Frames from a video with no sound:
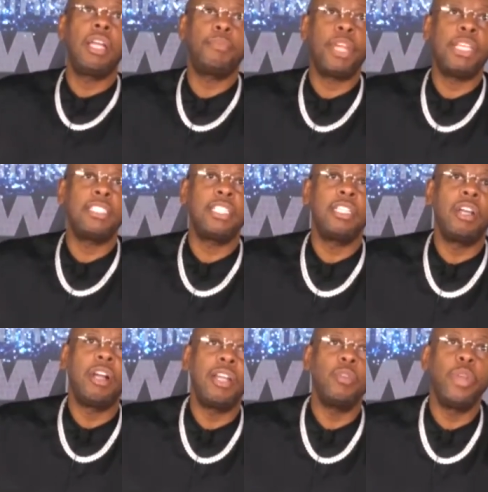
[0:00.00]
Praise the
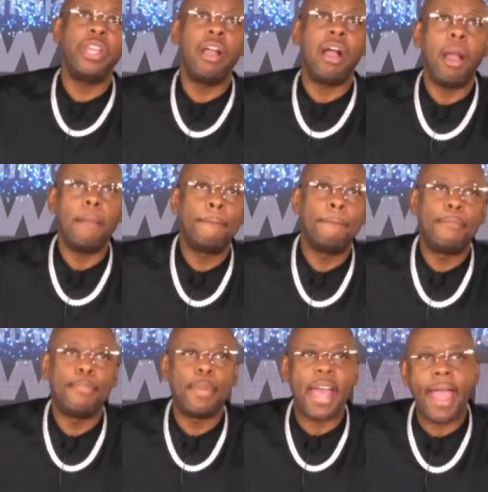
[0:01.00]
Lord. We are
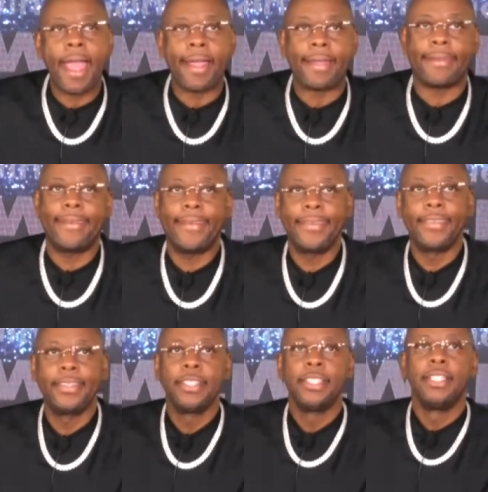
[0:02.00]
back.
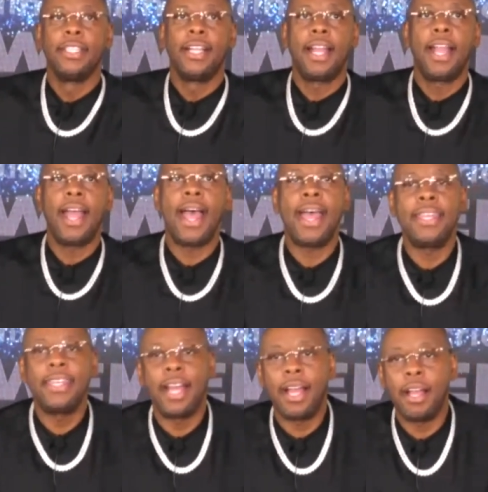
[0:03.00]

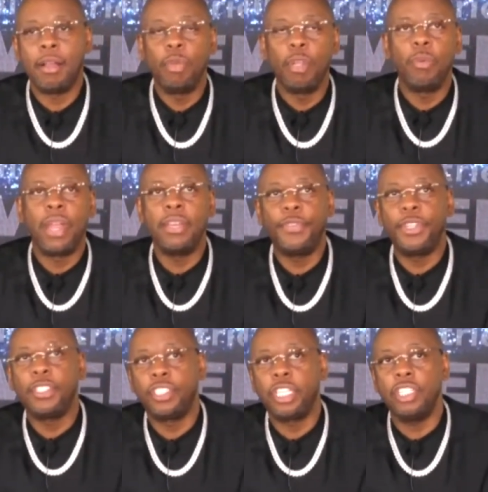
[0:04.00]
And we're waiting for
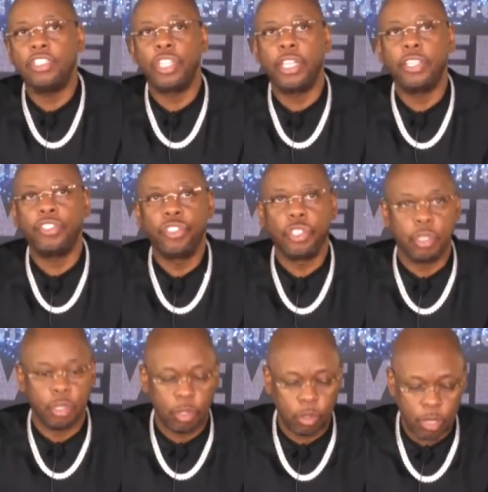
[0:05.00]
the teaching
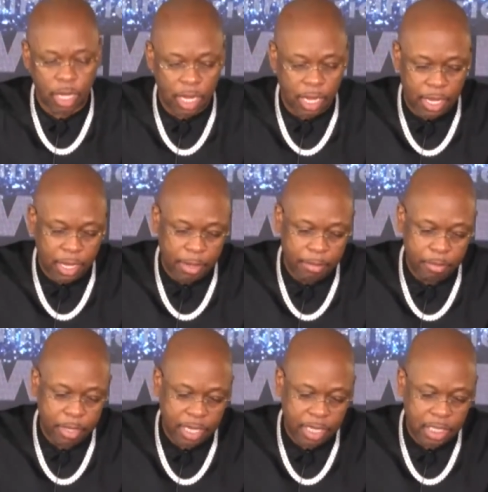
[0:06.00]
to
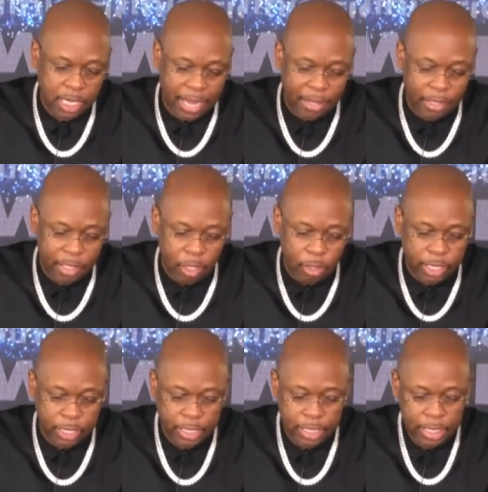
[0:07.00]
get
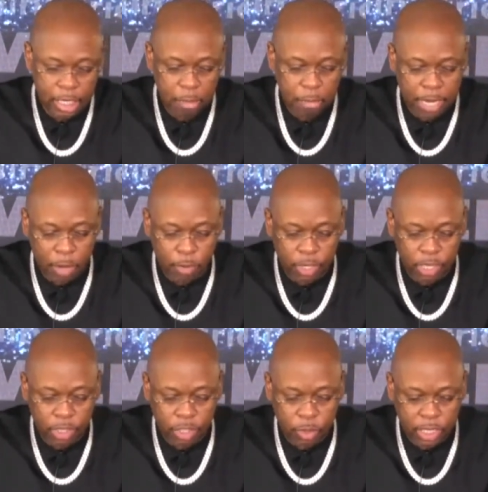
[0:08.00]
downloaded. But I
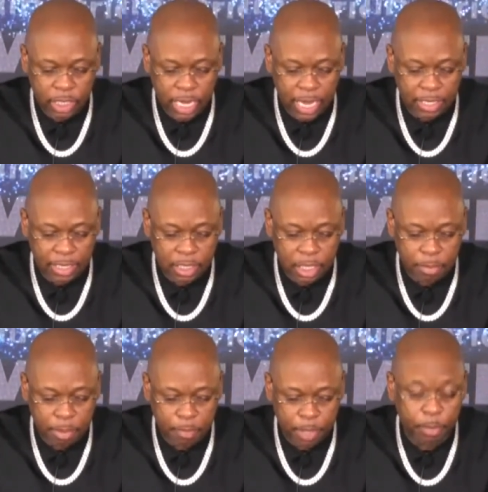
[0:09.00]
wanted to acknowledge
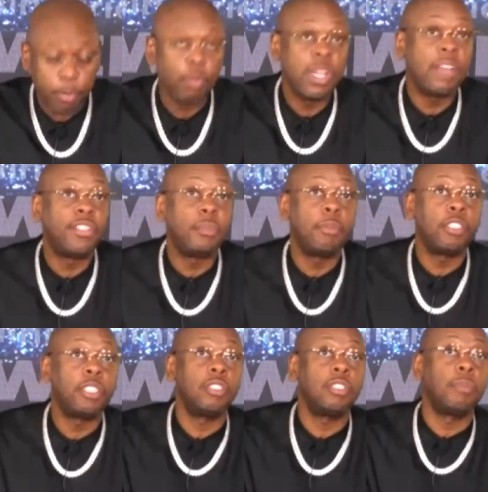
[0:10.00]
some of the people. We have some
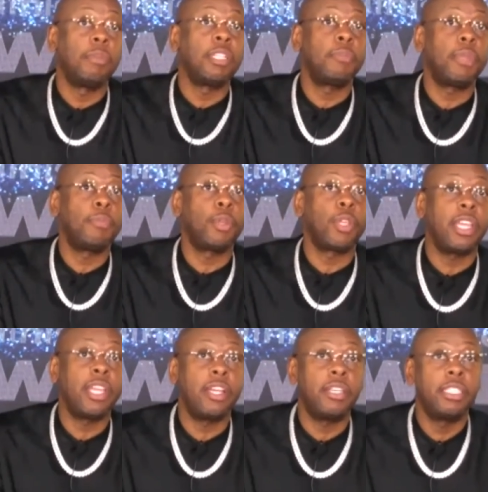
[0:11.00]
other people
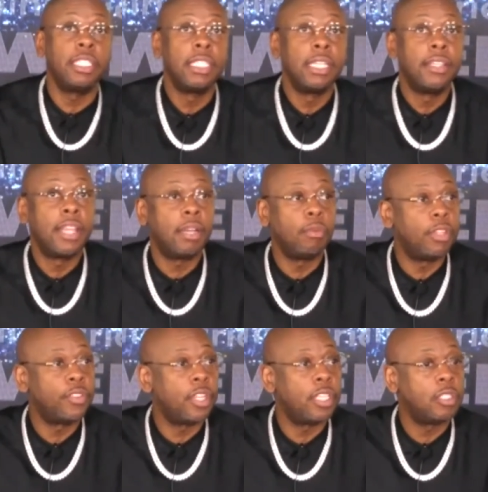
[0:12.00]
here that are
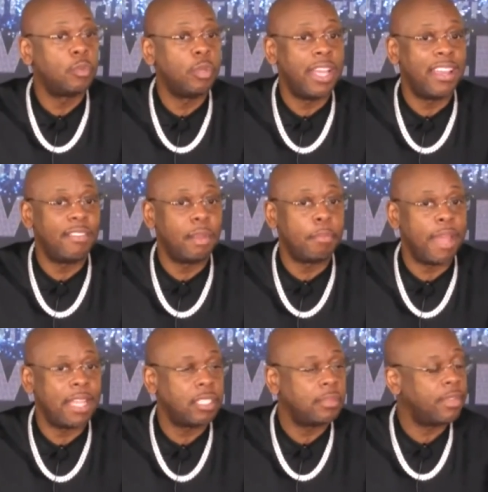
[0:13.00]
with us. We have
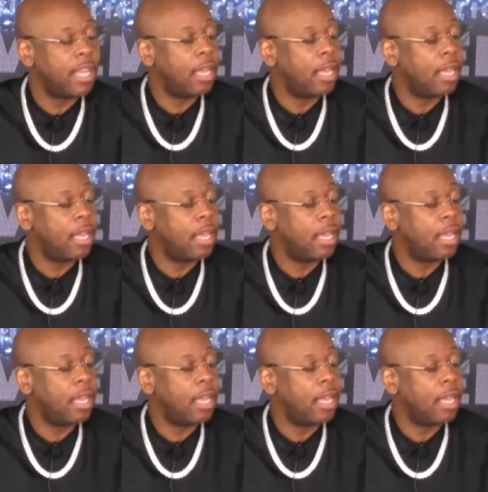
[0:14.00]
Pastor